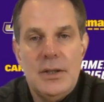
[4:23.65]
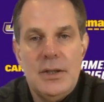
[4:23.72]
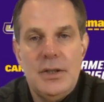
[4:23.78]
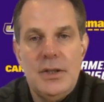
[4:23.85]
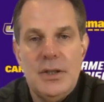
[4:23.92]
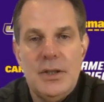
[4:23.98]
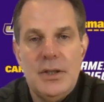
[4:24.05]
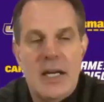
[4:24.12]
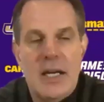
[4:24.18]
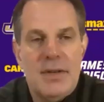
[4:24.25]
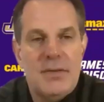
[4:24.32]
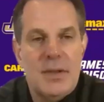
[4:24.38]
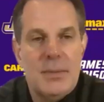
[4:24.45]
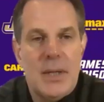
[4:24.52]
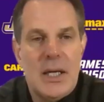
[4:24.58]
You got to have
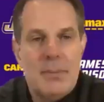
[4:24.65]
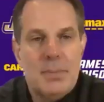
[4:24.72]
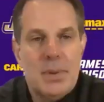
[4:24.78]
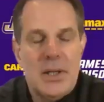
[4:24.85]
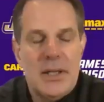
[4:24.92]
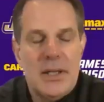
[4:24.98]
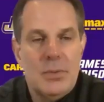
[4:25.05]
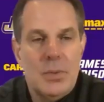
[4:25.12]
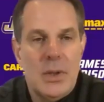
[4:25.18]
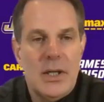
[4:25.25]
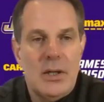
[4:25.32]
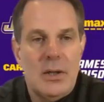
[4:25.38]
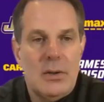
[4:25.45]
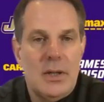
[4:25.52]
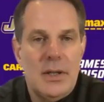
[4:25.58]
everybody playing
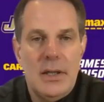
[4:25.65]
well,